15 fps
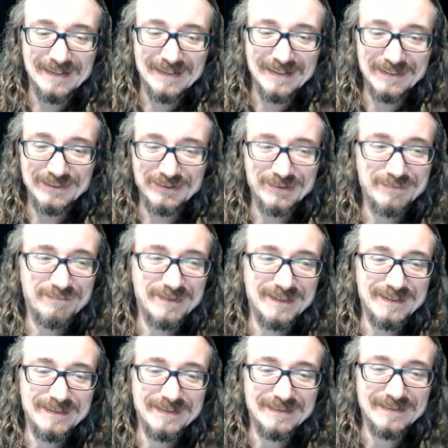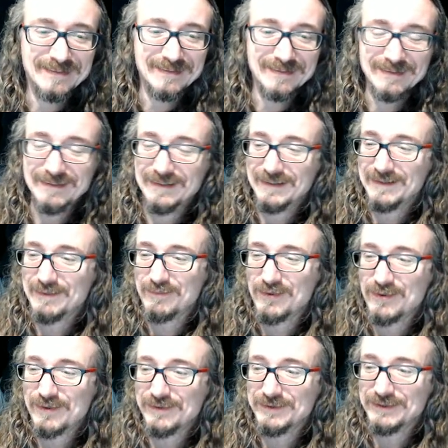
That uh, should be uh, the moral.